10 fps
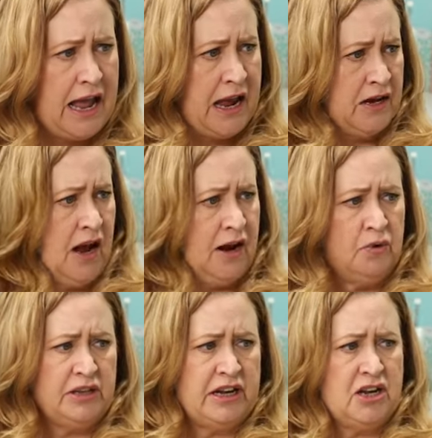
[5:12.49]
And I
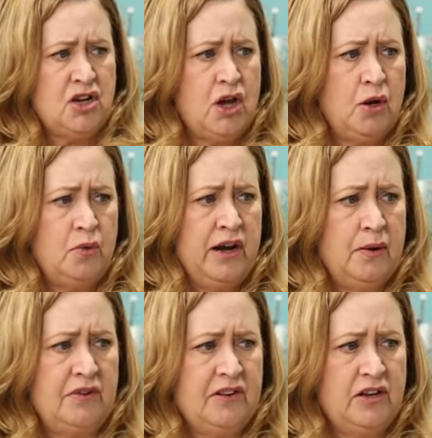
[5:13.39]
really didn't know that
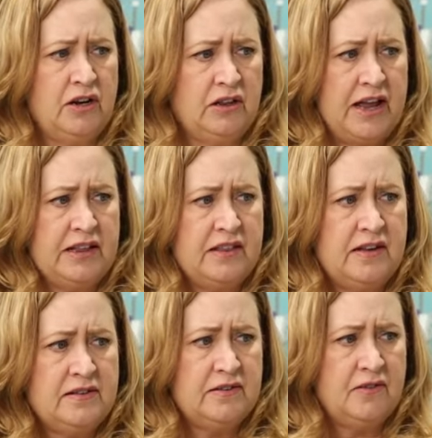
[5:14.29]
I wasn't going to like
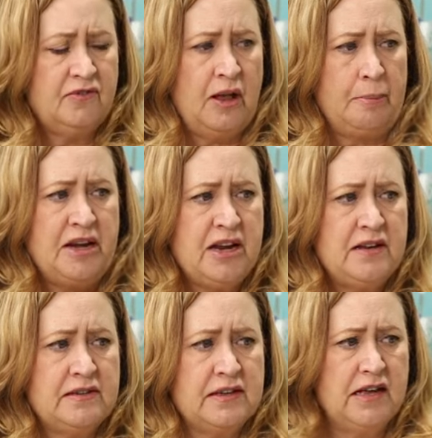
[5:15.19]
this
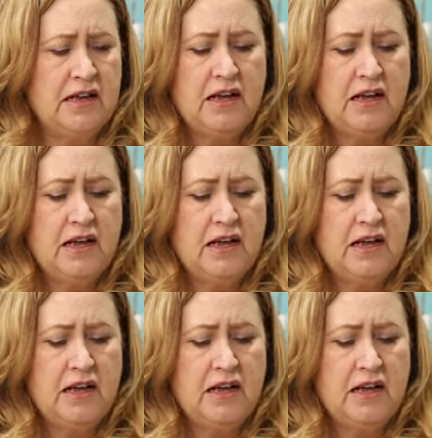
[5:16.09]
floppiness